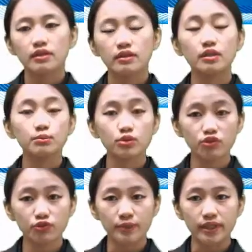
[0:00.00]
The
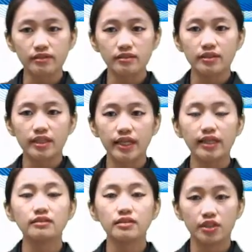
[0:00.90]
movement
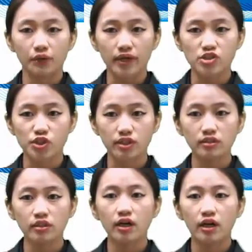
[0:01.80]
in the
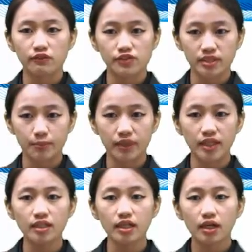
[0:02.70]
direction of
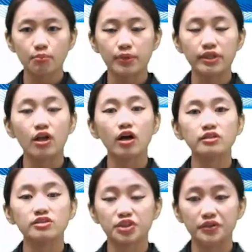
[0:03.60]
something, but
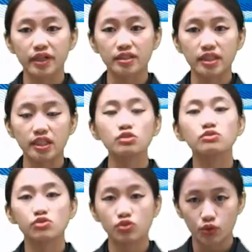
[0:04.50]
not directly
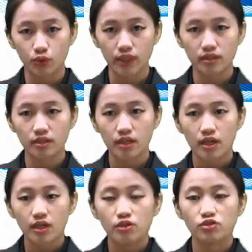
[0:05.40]
to it.
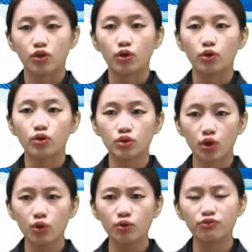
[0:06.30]
So
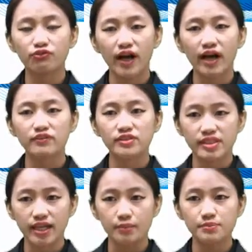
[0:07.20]
go 5
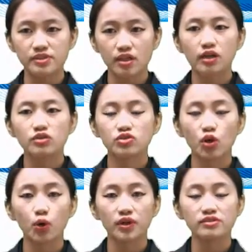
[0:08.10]
steps
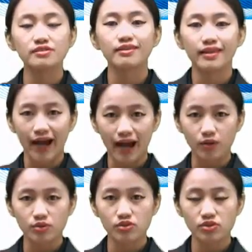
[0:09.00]
towards the
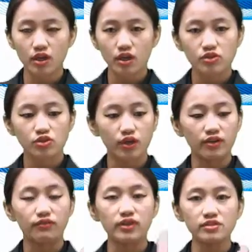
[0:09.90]
house. So
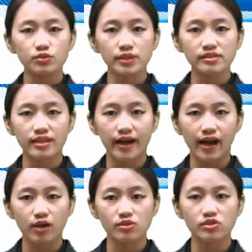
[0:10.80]
if this was the
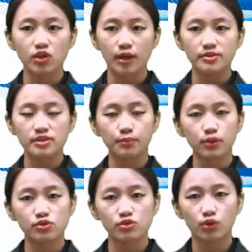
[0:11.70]
house, so I'm
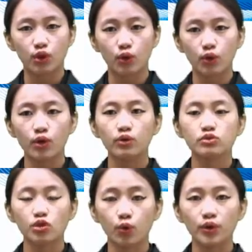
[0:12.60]
supposed to go
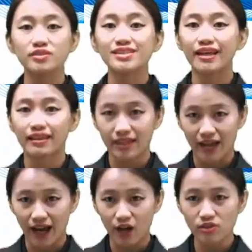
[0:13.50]
towards the
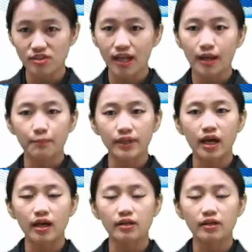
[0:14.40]
house, but